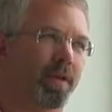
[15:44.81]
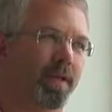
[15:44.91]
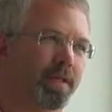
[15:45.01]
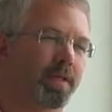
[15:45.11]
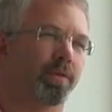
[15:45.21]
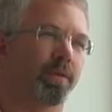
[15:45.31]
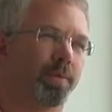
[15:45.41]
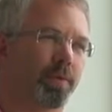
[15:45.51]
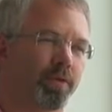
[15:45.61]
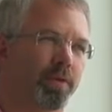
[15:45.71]
and, yeah, of
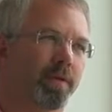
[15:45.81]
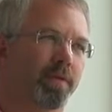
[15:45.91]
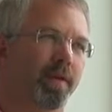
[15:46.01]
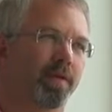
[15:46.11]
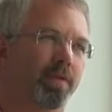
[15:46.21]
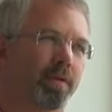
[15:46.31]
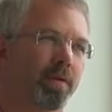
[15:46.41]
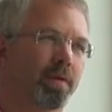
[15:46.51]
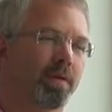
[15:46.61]
course. I mean, we're not